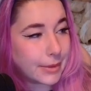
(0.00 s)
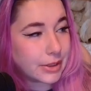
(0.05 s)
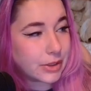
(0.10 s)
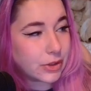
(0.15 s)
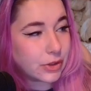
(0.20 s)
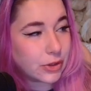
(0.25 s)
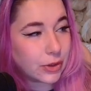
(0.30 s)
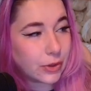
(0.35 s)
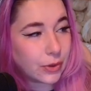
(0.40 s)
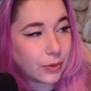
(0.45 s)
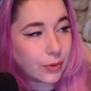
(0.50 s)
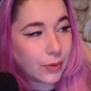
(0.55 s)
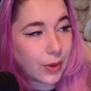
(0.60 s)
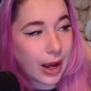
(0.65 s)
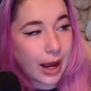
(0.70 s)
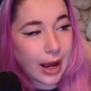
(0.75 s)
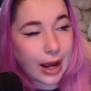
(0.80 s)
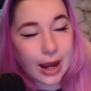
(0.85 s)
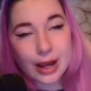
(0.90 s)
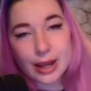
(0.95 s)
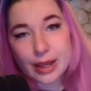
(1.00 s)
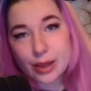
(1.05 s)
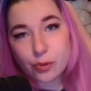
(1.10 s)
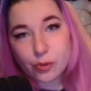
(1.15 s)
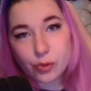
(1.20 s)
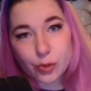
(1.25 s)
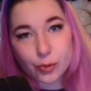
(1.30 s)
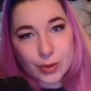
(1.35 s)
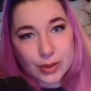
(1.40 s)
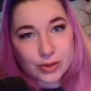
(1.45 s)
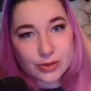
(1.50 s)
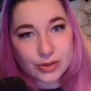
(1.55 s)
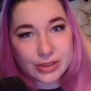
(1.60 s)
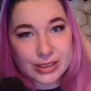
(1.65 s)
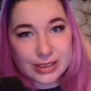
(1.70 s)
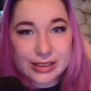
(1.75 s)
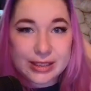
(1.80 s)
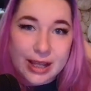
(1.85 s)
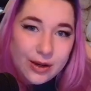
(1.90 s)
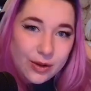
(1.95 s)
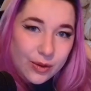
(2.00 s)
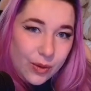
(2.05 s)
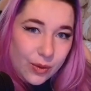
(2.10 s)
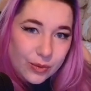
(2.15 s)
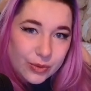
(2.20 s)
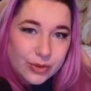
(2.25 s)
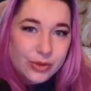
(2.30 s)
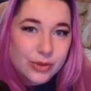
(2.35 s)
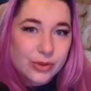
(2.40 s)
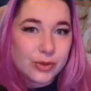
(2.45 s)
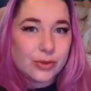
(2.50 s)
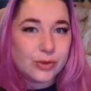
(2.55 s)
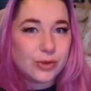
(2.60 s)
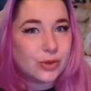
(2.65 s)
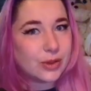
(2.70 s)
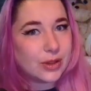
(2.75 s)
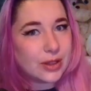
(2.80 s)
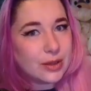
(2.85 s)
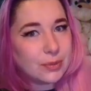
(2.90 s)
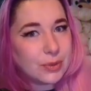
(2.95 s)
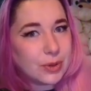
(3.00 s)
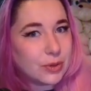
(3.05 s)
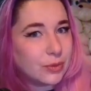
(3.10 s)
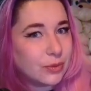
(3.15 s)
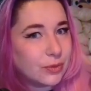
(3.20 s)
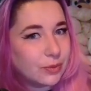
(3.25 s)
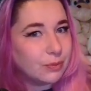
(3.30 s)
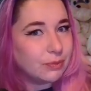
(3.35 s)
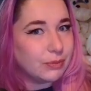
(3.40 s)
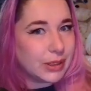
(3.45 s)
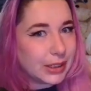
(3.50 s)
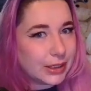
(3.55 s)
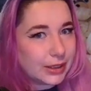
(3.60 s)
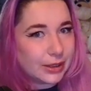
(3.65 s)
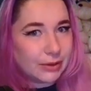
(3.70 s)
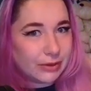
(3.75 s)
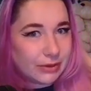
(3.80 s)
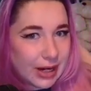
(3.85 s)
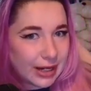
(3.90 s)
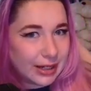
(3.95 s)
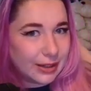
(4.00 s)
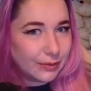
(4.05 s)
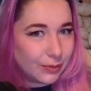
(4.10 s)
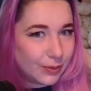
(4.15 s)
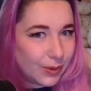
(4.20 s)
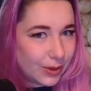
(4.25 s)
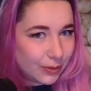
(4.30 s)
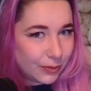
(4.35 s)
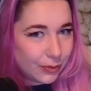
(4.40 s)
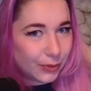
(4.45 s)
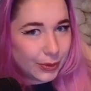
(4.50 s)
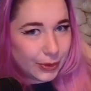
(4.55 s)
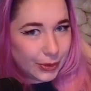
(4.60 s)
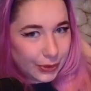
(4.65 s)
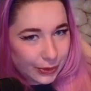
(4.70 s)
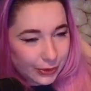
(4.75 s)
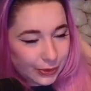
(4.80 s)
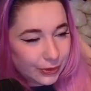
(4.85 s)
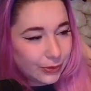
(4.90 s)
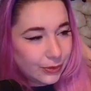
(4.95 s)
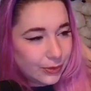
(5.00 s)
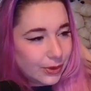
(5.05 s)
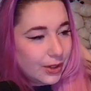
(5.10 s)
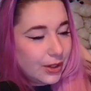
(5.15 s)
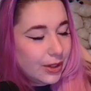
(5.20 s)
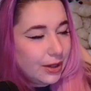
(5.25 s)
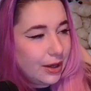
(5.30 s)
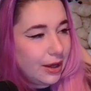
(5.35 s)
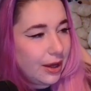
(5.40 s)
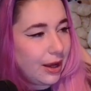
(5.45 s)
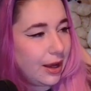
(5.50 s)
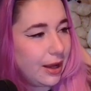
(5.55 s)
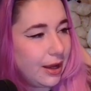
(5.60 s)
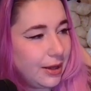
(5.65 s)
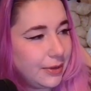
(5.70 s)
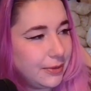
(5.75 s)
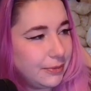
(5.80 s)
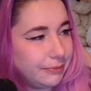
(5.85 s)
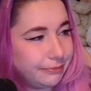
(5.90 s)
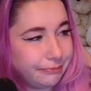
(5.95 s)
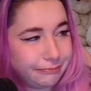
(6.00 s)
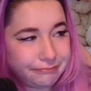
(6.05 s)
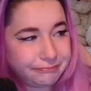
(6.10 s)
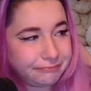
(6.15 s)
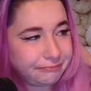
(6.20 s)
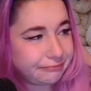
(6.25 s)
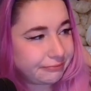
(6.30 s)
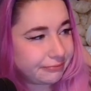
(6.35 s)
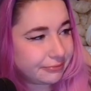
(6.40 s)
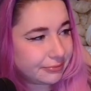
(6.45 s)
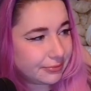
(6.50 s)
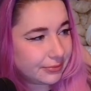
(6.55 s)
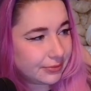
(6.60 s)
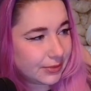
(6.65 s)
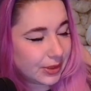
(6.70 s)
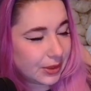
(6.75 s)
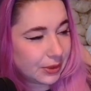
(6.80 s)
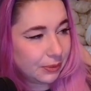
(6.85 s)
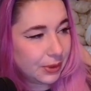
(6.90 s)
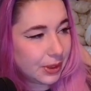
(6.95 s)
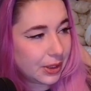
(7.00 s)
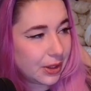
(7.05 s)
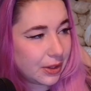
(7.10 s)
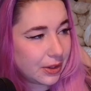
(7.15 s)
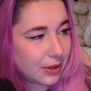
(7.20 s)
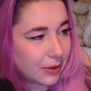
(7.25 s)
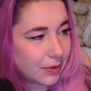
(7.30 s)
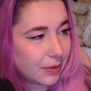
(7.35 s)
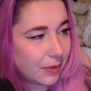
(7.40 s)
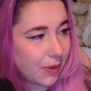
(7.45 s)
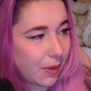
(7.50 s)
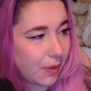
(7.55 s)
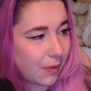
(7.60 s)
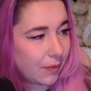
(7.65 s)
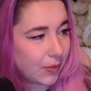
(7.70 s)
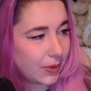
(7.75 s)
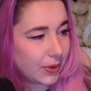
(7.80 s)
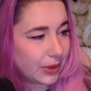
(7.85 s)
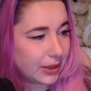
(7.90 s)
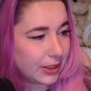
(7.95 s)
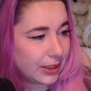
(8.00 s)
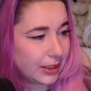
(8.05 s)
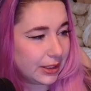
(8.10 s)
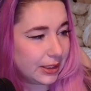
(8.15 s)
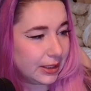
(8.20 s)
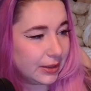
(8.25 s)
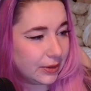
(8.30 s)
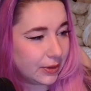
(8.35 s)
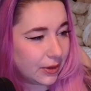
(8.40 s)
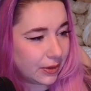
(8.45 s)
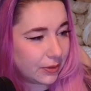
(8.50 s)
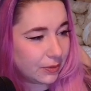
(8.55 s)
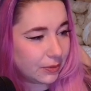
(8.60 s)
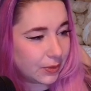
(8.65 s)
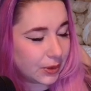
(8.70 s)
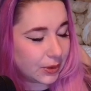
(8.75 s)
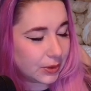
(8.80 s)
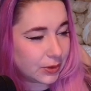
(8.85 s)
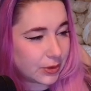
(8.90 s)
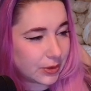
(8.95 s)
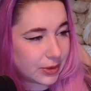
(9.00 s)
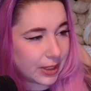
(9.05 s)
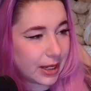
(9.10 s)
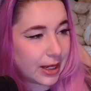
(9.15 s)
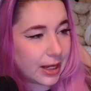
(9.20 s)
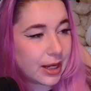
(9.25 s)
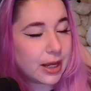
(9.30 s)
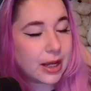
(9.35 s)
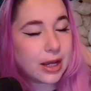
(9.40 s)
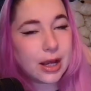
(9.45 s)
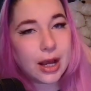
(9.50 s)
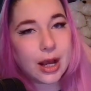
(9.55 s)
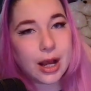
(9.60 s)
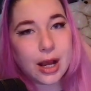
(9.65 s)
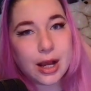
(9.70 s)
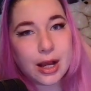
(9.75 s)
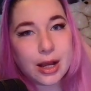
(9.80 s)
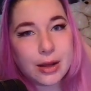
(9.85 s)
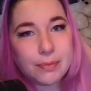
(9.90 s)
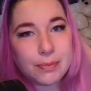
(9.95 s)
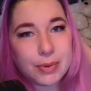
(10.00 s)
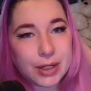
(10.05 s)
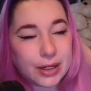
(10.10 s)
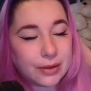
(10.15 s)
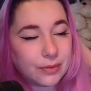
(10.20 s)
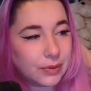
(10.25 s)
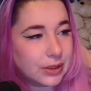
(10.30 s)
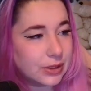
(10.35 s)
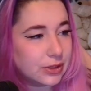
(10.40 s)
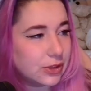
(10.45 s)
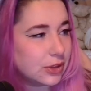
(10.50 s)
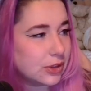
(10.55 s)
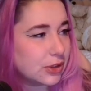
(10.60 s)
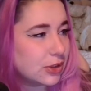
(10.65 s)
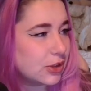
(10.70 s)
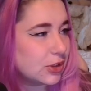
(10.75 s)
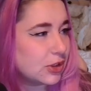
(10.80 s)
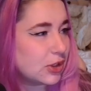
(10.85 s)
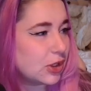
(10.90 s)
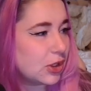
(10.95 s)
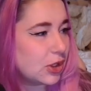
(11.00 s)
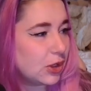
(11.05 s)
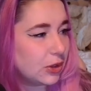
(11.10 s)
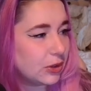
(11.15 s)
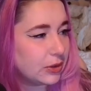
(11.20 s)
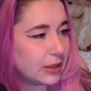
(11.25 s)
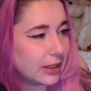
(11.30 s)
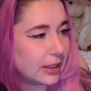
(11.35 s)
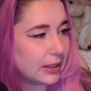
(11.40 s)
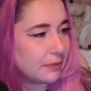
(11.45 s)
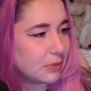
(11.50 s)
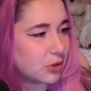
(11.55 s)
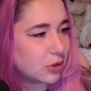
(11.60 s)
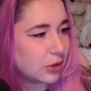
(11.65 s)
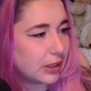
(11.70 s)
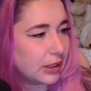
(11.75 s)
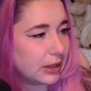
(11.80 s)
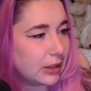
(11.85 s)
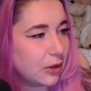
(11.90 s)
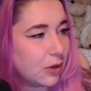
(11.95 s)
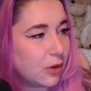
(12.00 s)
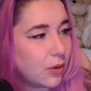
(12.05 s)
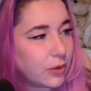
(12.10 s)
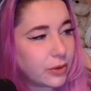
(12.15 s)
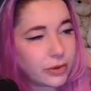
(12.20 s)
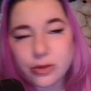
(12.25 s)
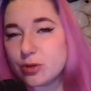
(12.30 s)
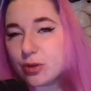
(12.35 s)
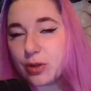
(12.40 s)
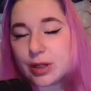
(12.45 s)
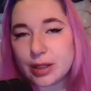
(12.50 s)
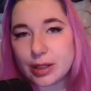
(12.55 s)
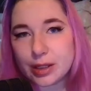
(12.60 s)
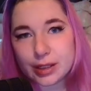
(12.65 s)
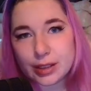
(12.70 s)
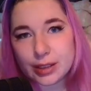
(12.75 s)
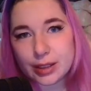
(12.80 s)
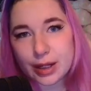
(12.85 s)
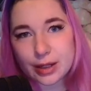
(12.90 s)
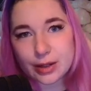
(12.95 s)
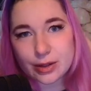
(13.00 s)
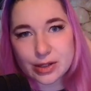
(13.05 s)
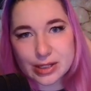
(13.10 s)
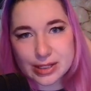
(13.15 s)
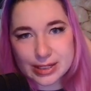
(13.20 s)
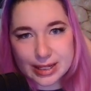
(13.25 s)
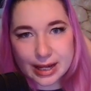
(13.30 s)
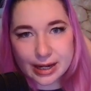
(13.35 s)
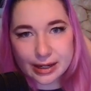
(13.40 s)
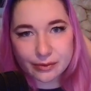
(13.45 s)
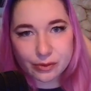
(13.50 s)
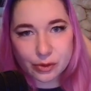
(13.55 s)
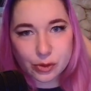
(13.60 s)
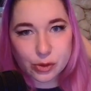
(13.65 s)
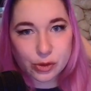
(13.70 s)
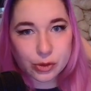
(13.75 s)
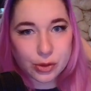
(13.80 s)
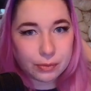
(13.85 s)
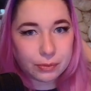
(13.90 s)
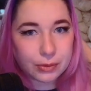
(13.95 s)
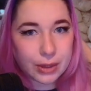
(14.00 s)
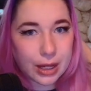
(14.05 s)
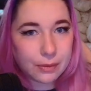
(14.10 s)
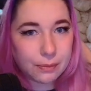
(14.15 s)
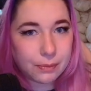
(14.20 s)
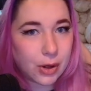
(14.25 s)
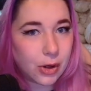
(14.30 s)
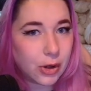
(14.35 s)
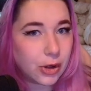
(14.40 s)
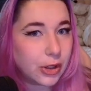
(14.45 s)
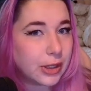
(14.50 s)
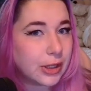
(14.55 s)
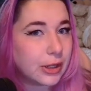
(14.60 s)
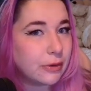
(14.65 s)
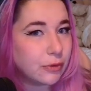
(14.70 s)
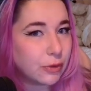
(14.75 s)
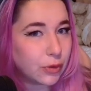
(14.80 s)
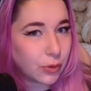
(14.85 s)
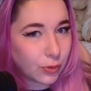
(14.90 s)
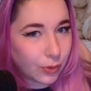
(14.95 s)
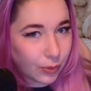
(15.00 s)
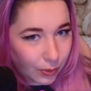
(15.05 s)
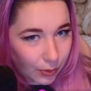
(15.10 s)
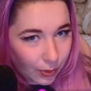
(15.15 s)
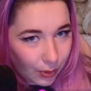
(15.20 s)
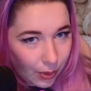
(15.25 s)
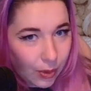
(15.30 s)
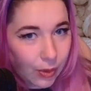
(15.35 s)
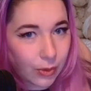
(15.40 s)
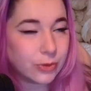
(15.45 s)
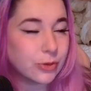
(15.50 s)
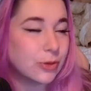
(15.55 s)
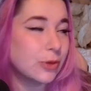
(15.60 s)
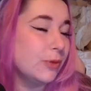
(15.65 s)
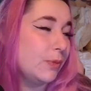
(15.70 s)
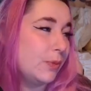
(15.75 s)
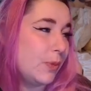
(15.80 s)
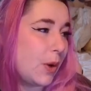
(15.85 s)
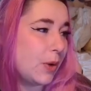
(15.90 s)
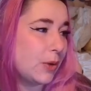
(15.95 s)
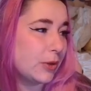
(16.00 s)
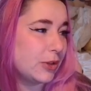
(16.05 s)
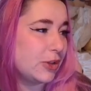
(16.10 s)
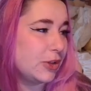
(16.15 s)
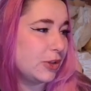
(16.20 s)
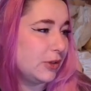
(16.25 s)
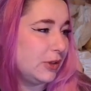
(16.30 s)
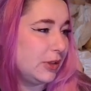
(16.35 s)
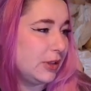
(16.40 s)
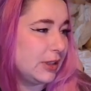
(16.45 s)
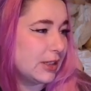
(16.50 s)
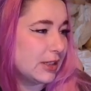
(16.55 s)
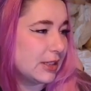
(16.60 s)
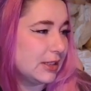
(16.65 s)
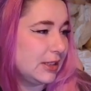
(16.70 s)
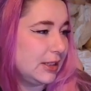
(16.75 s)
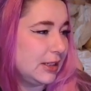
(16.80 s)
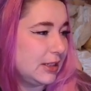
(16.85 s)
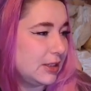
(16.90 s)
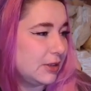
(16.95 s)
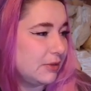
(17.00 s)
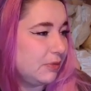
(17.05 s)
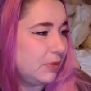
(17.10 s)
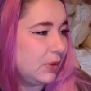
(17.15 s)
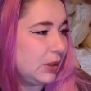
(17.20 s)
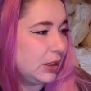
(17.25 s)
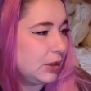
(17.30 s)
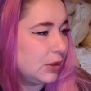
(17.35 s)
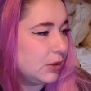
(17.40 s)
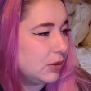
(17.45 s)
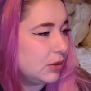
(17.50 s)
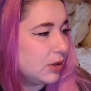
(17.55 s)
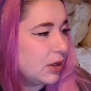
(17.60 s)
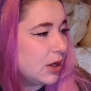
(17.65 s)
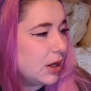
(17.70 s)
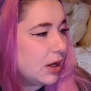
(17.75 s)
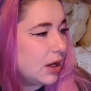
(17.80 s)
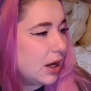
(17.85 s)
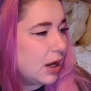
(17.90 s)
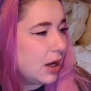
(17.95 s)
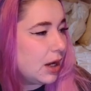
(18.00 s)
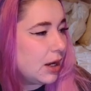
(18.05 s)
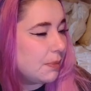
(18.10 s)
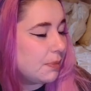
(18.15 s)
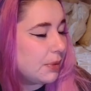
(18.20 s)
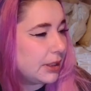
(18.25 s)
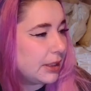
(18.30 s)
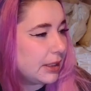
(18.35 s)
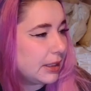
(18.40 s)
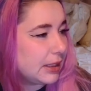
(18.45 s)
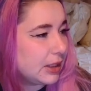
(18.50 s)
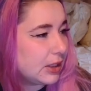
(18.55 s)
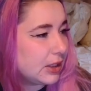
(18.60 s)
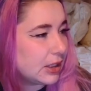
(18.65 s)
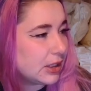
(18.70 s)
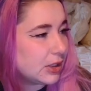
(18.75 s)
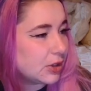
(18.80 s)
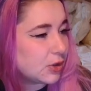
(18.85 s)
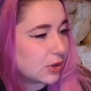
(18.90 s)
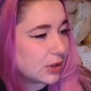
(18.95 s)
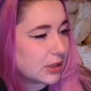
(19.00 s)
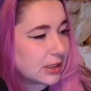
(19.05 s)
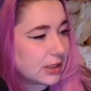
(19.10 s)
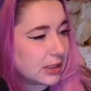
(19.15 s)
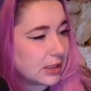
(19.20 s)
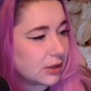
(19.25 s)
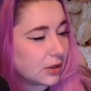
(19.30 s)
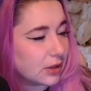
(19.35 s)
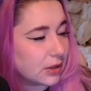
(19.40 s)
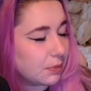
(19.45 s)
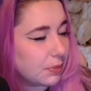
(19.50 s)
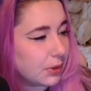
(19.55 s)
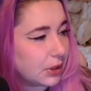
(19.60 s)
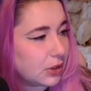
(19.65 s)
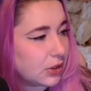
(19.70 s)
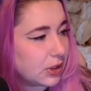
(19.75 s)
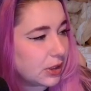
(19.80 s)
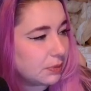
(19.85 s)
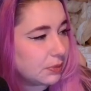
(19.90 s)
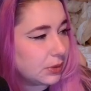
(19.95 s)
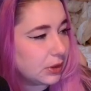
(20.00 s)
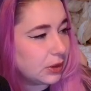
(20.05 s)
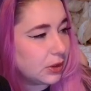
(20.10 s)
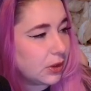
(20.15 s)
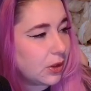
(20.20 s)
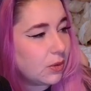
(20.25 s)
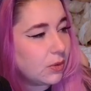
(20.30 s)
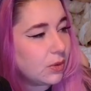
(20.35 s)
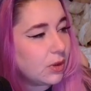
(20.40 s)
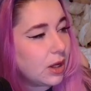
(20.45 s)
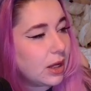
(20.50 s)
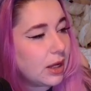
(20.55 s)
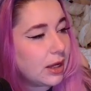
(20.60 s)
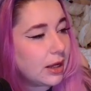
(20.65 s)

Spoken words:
So if you want to see that also to help you pick the right one for you, um we're gonna go over the Northern one today, but I will just look at them together. Also, again, I understand if you skip that part, if you also watch yesterday's video, but here it is. You can see it on the picture here below.